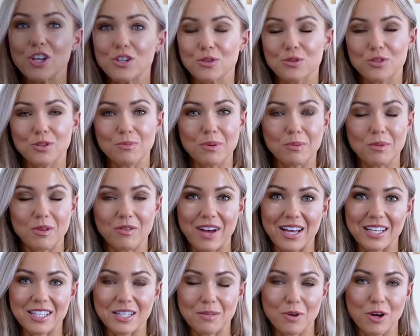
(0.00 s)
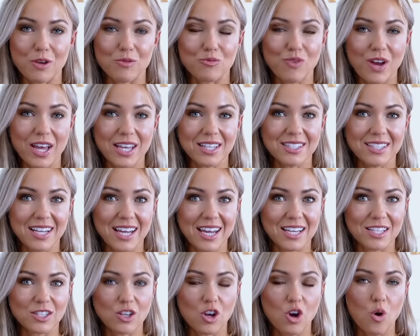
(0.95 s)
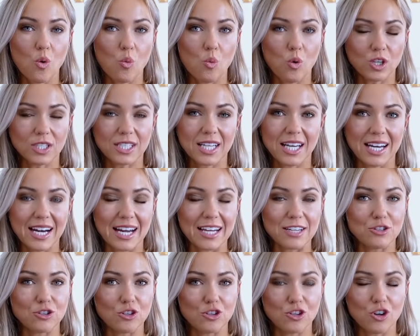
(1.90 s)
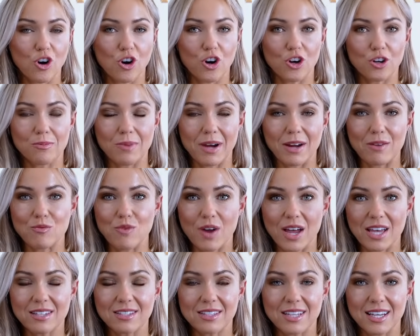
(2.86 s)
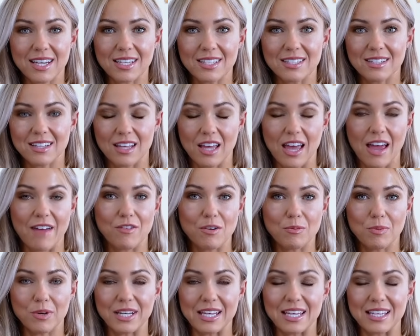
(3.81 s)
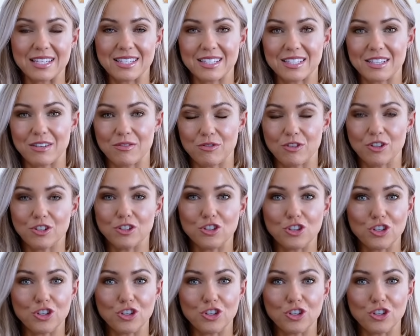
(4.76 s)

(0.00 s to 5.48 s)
So some people have asked about rest days. What can I do on my rest days? Everybody is different.